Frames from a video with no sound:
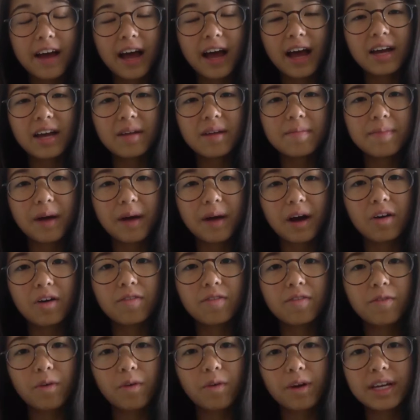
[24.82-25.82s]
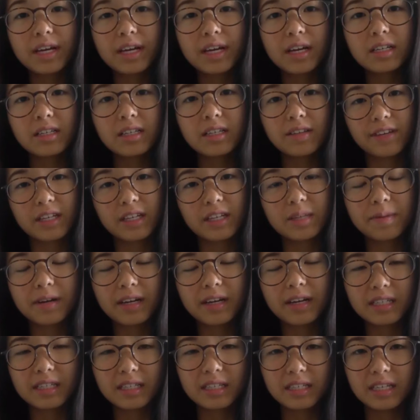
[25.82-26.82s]
had about 4 years of
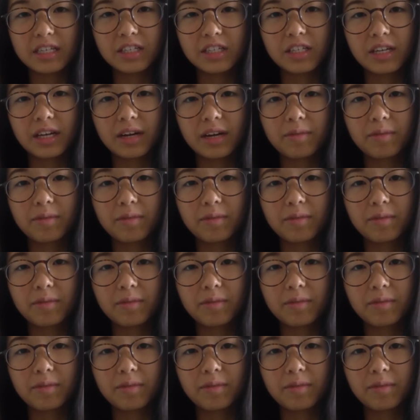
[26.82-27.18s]
experience teaching,